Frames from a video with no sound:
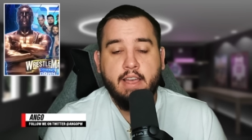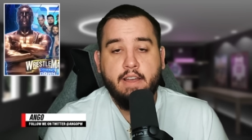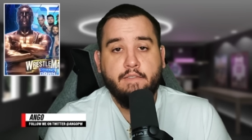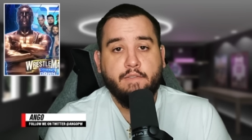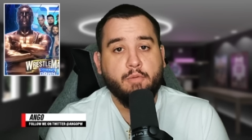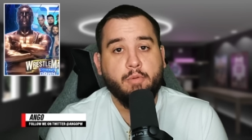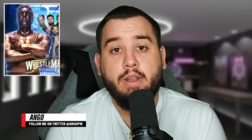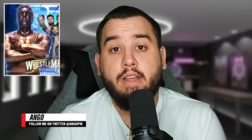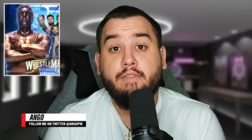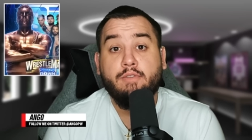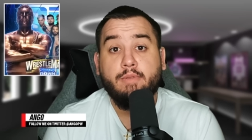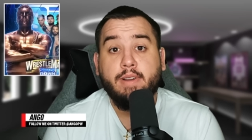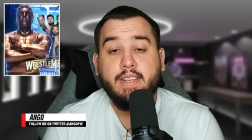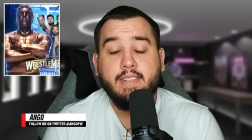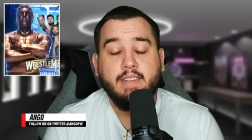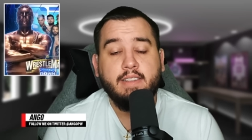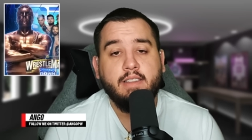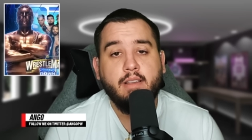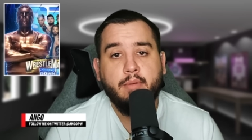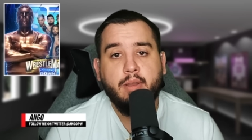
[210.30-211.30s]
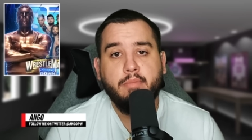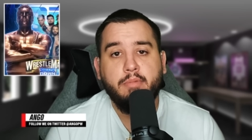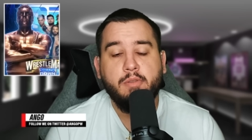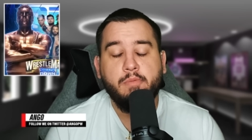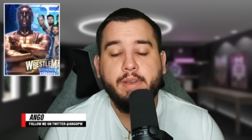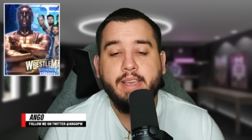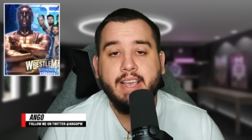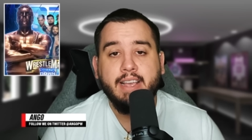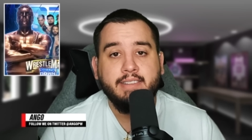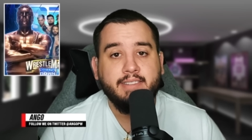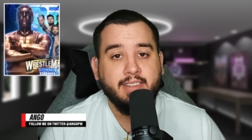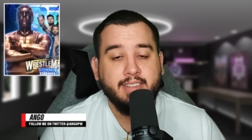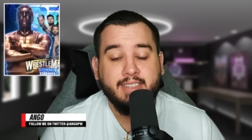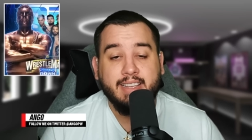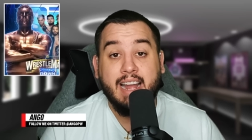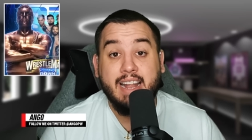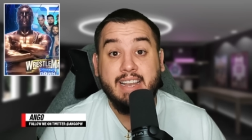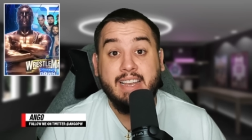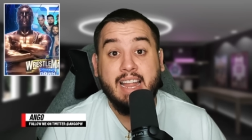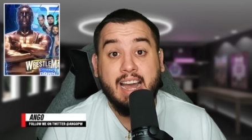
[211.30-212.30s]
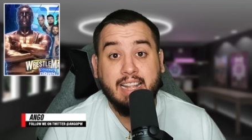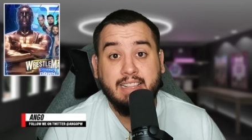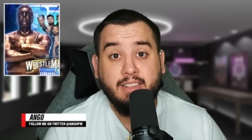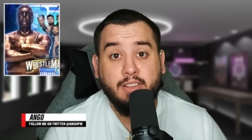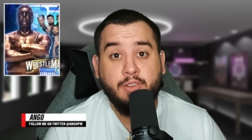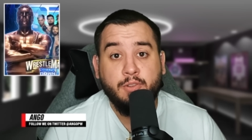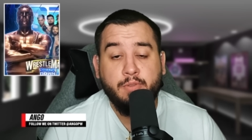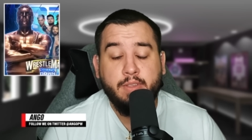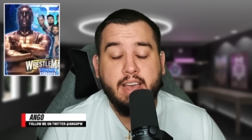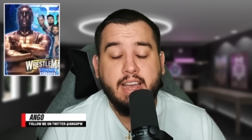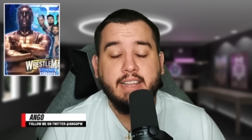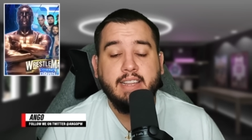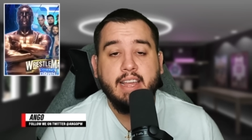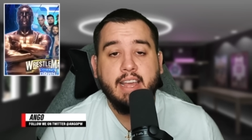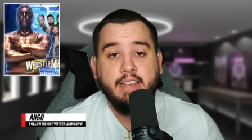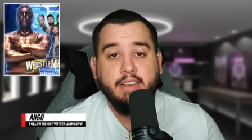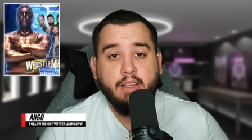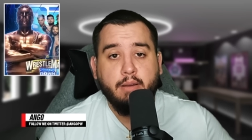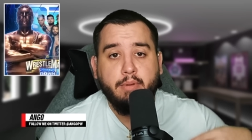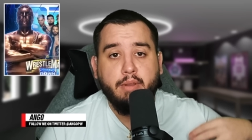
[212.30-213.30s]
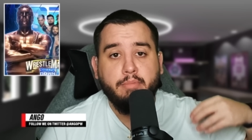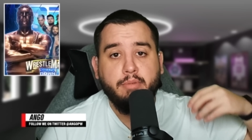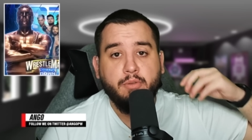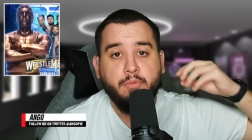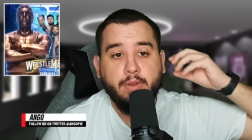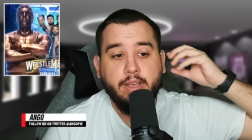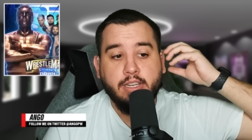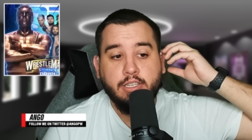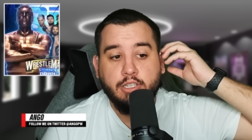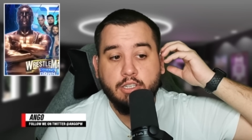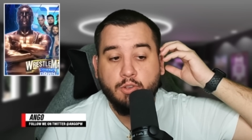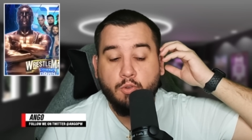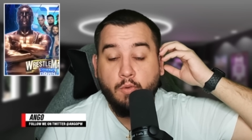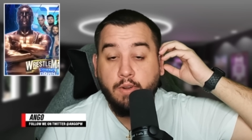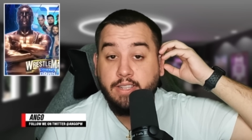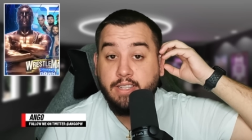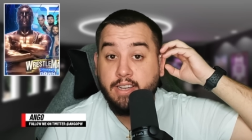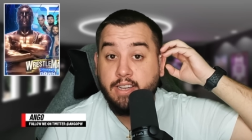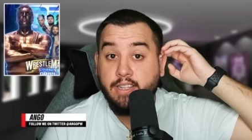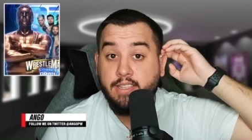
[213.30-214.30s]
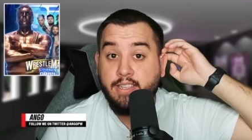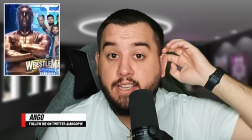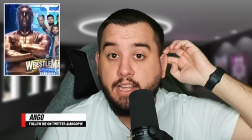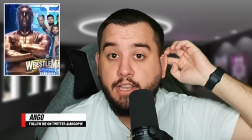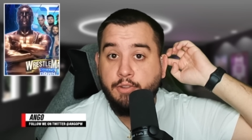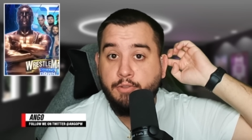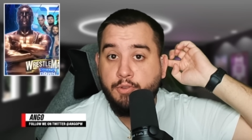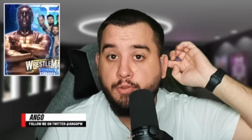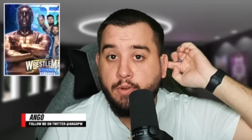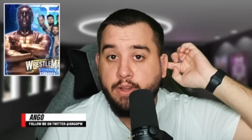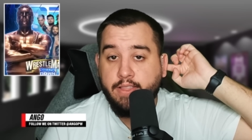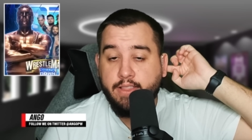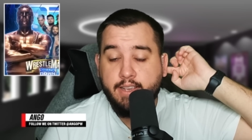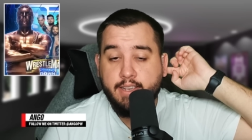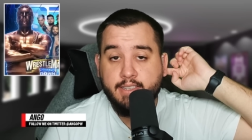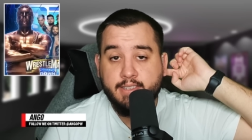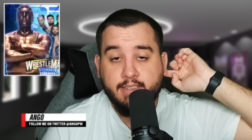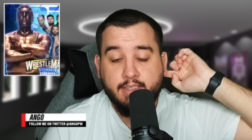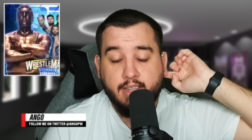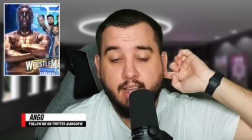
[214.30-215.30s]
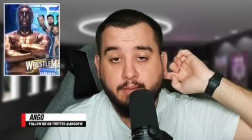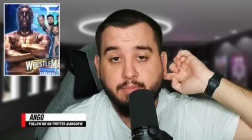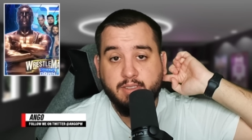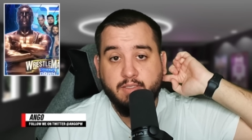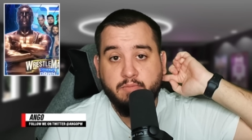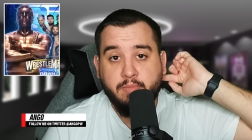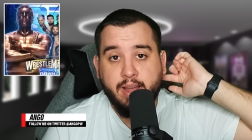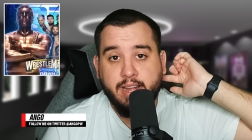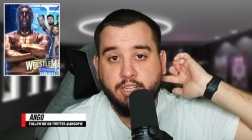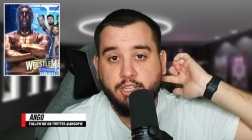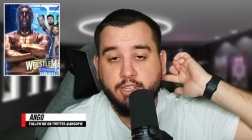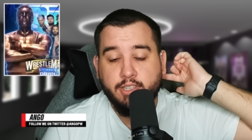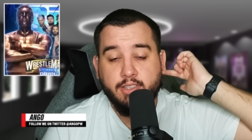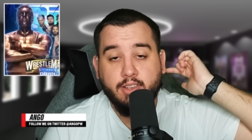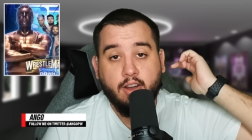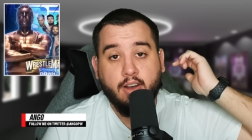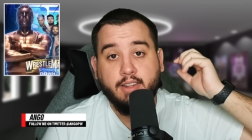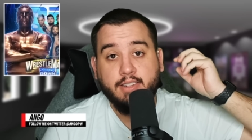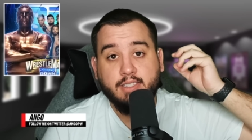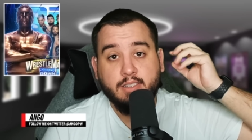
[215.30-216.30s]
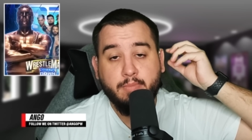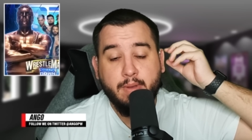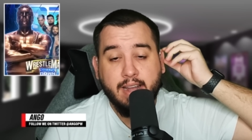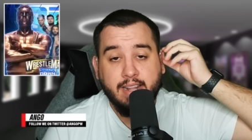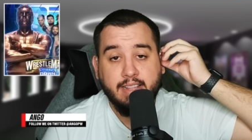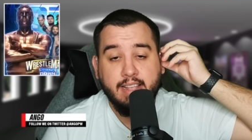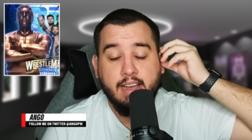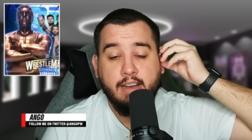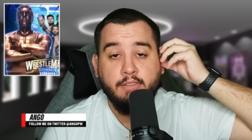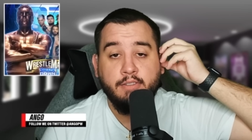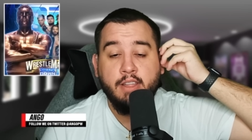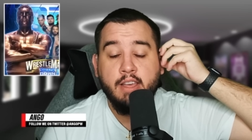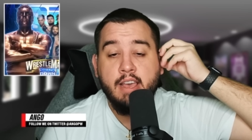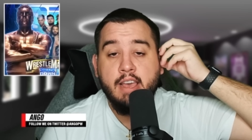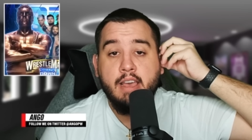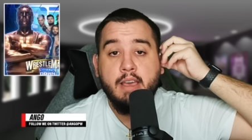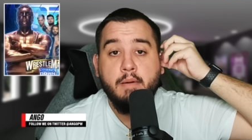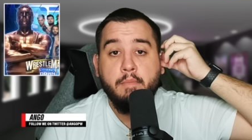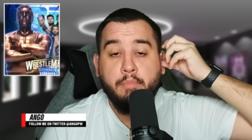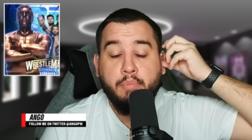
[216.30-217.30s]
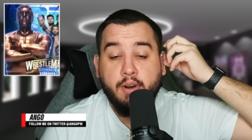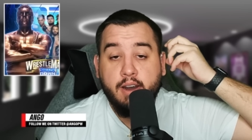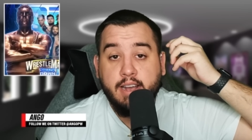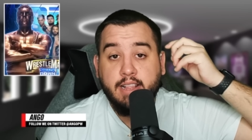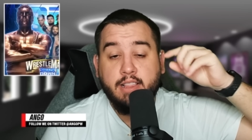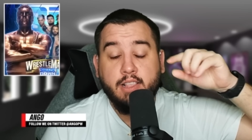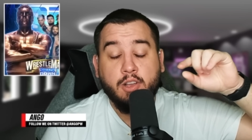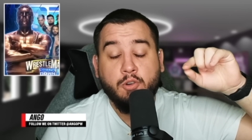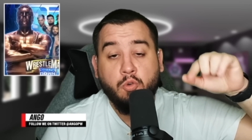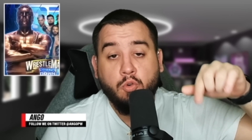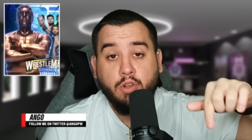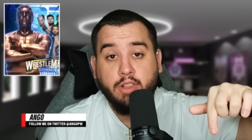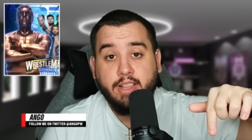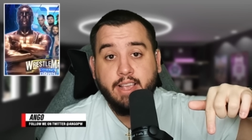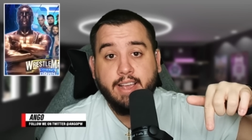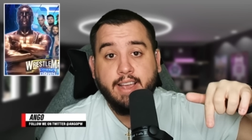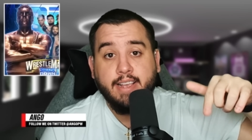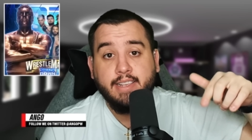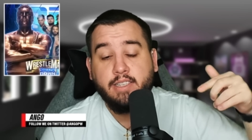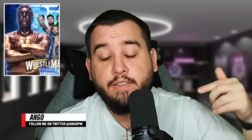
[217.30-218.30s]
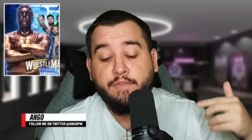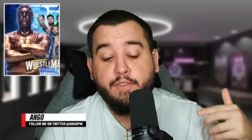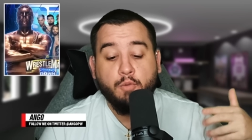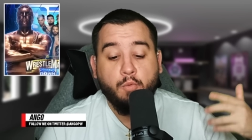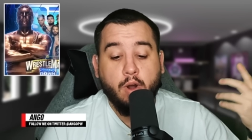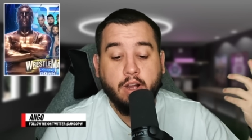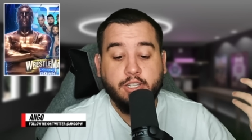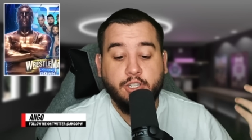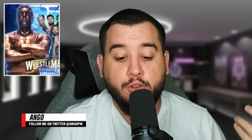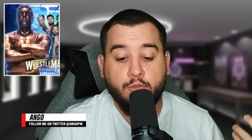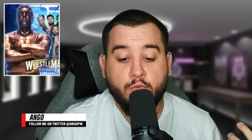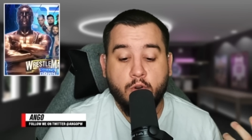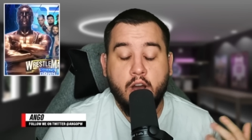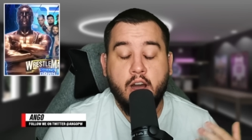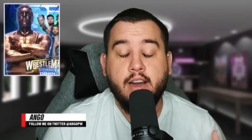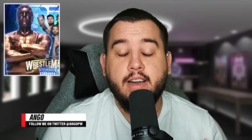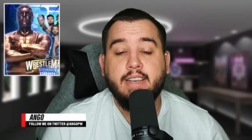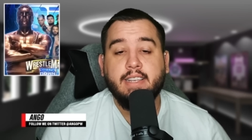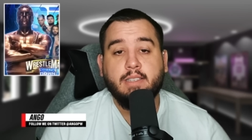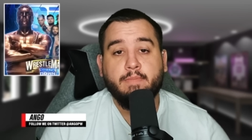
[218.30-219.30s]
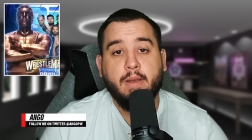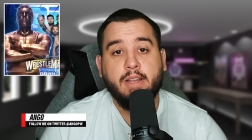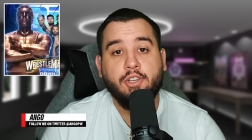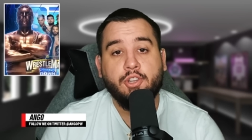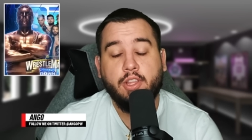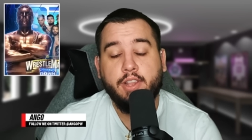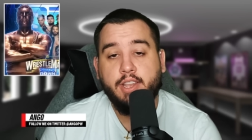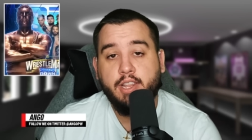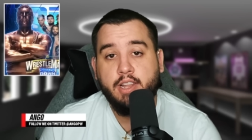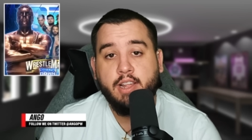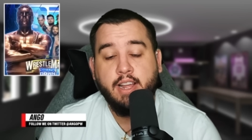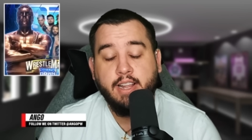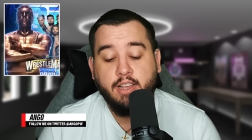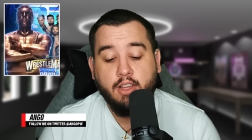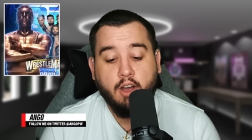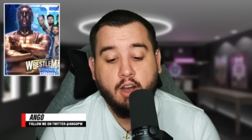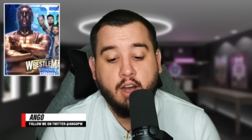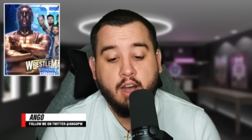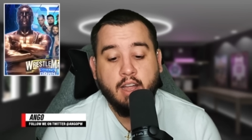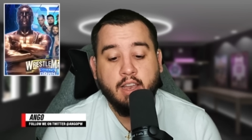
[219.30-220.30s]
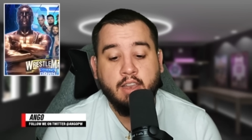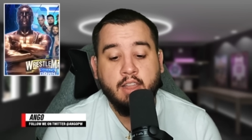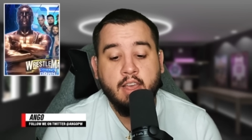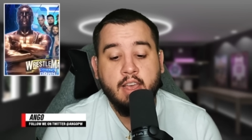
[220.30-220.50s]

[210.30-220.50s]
For whatever reason, WWE has decided not to do that, and WWE is just going to continue doing these types of matches on SmackDown. But the cool thing is, if you're watching Raw, especially tonight on